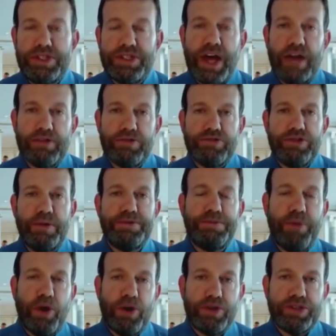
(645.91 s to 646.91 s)
is Donald Trump's
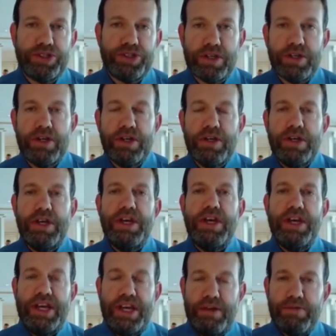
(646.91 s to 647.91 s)
pollster.
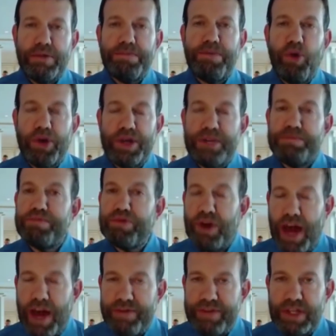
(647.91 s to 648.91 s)
He reported
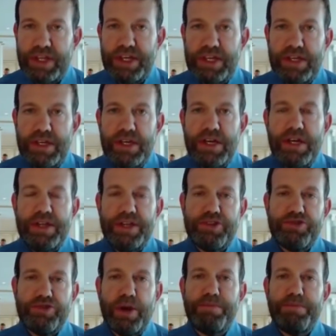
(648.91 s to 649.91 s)
privately
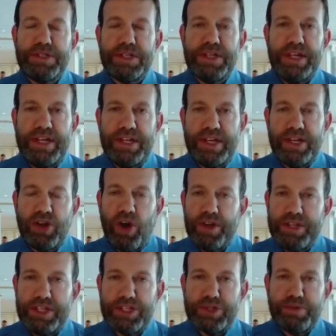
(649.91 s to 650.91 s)
that Trump was leading in
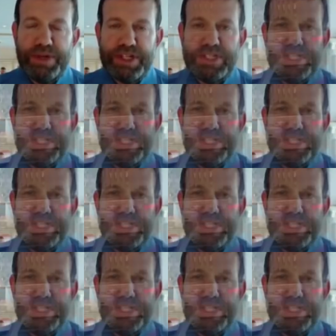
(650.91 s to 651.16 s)
all these swing